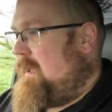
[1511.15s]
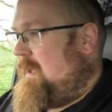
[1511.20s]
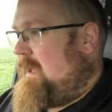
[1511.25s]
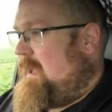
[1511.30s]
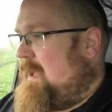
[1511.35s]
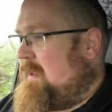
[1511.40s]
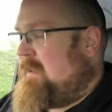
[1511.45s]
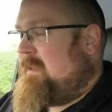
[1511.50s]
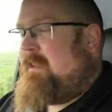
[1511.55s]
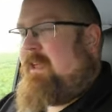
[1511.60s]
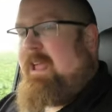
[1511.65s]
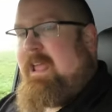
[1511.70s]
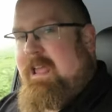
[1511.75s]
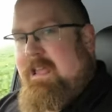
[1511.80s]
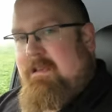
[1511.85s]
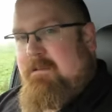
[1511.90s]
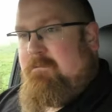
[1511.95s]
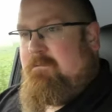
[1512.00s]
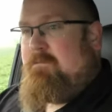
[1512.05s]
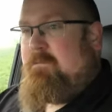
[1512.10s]
And in
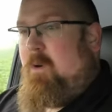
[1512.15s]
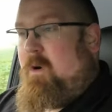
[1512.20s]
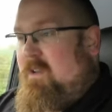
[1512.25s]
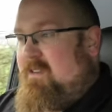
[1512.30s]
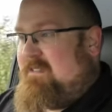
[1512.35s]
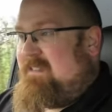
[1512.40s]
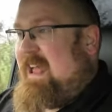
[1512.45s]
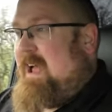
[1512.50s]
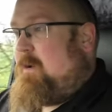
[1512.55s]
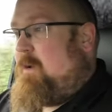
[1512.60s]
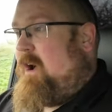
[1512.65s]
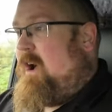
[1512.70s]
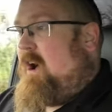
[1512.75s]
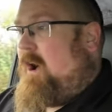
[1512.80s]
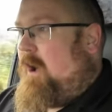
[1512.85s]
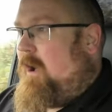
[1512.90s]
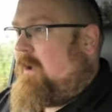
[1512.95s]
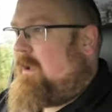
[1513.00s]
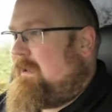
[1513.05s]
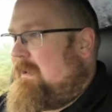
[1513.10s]
a what is now a
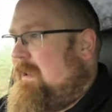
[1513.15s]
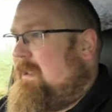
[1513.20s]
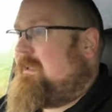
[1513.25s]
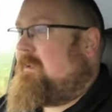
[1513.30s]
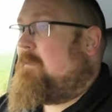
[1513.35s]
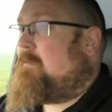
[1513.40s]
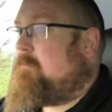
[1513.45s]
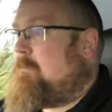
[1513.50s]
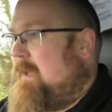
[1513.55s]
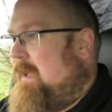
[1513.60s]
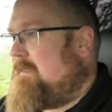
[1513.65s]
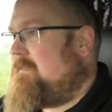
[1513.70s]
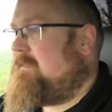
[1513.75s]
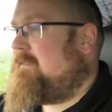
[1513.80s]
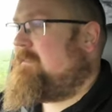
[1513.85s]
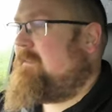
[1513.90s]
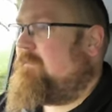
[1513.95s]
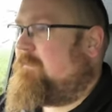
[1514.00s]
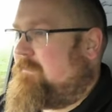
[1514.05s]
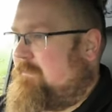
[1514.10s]
highly
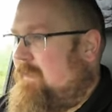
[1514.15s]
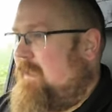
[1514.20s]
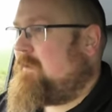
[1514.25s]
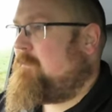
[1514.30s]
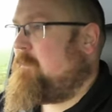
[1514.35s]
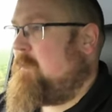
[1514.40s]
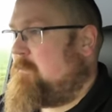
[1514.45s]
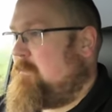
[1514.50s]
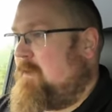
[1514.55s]
competitive segment,